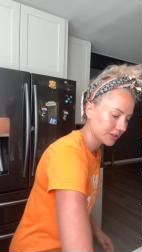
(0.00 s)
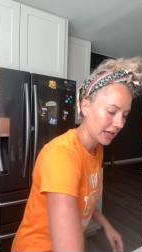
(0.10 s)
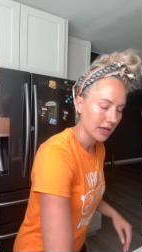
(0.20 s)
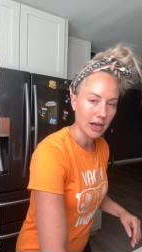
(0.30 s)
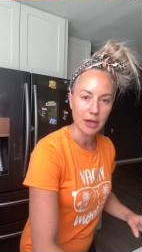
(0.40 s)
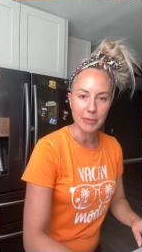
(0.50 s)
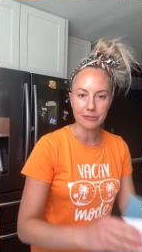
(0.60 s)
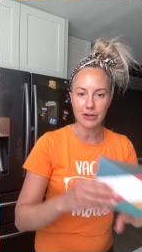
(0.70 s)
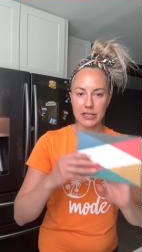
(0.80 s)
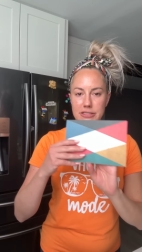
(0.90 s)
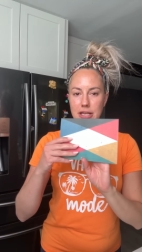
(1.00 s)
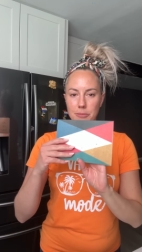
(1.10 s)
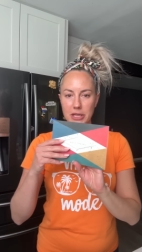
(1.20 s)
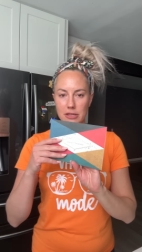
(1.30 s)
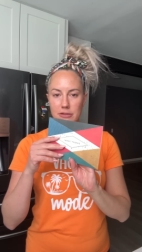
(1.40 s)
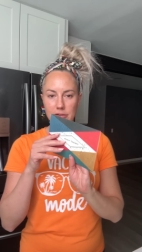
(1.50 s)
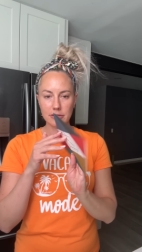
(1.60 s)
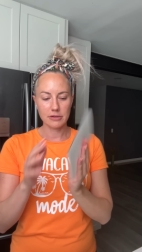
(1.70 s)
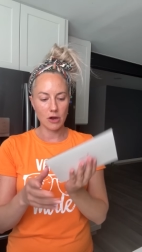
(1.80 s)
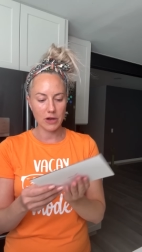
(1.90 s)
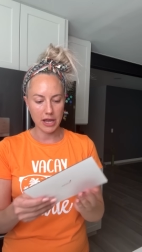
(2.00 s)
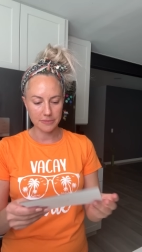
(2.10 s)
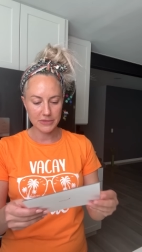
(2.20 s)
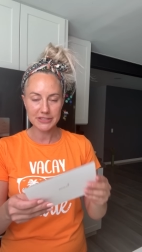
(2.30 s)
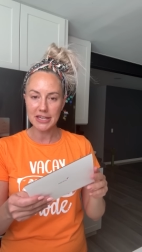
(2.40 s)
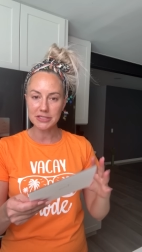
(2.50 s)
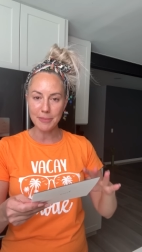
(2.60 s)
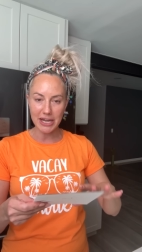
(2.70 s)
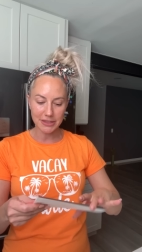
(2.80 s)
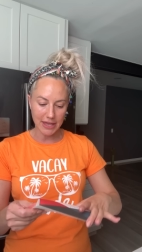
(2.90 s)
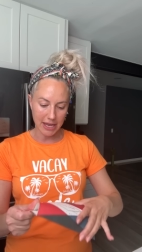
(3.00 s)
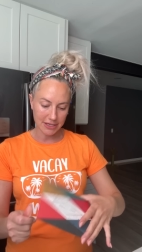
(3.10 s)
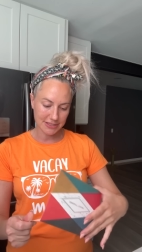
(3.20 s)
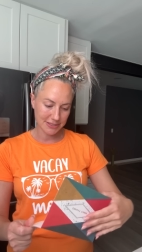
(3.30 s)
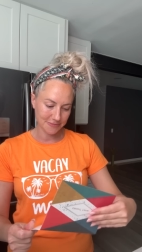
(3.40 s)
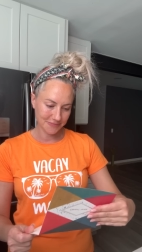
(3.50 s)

that uh, my friend sent me. Okay, it says many thanks.